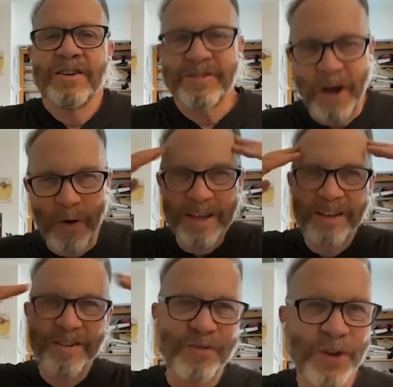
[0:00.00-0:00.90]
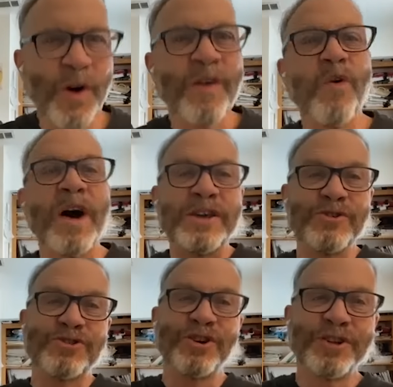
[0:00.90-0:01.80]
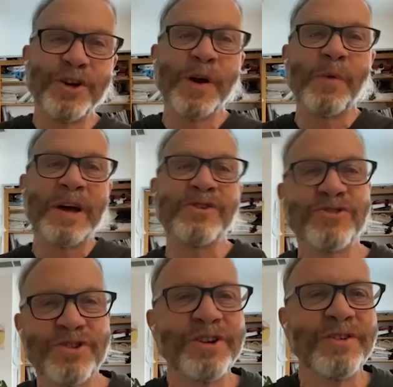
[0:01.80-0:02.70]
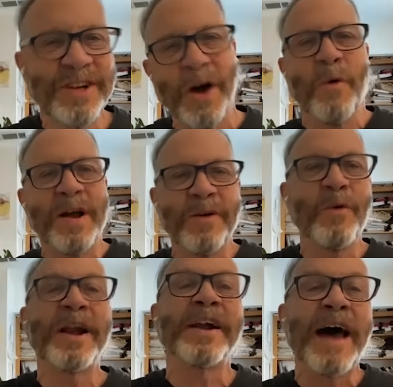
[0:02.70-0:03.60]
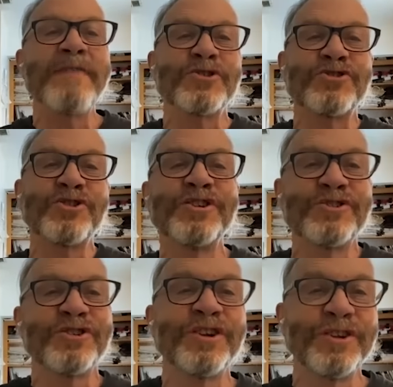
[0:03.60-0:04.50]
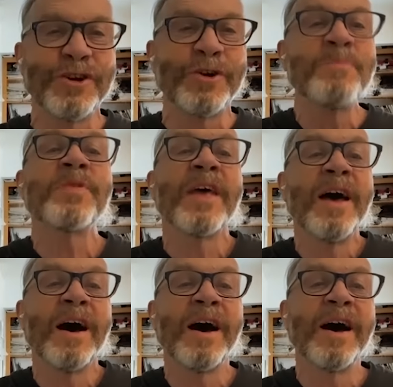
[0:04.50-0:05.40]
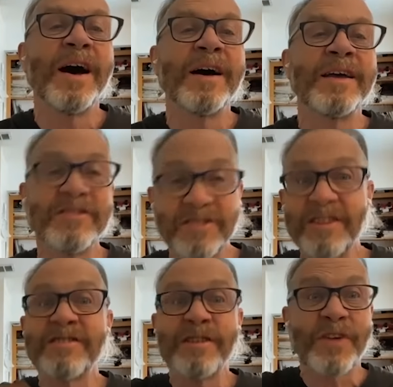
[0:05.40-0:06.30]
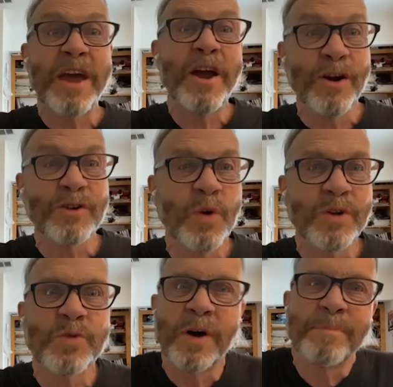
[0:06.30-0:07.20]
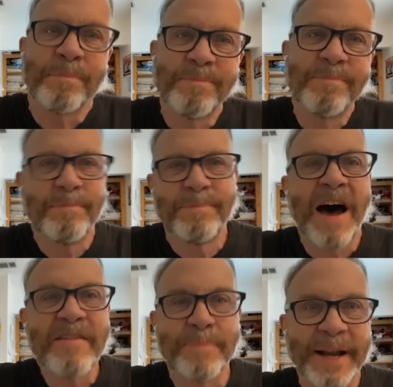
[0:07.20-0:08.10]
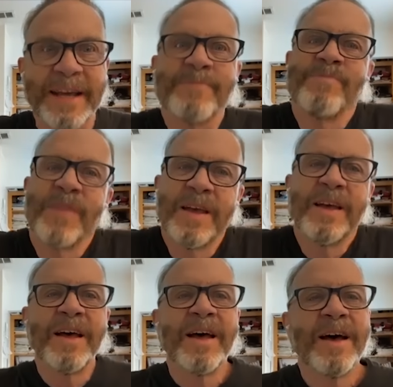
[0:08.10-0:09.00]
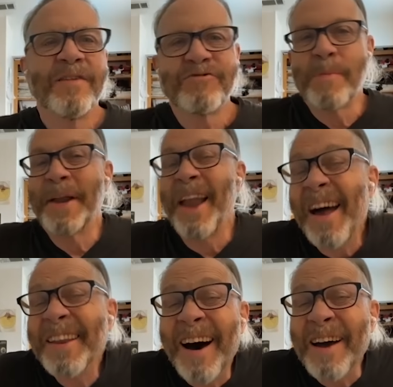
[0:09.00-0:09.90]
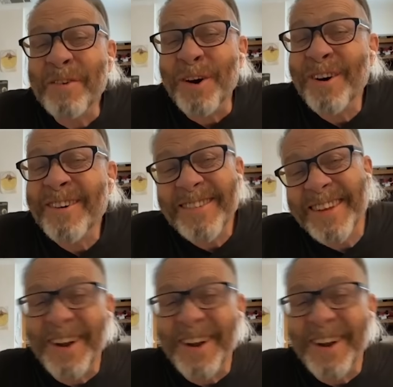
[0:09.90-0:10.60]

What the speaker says: So his view of what you should do and what you should, what a diver should and shouldn't do, instance of care towards one dive buddy from a non-diver,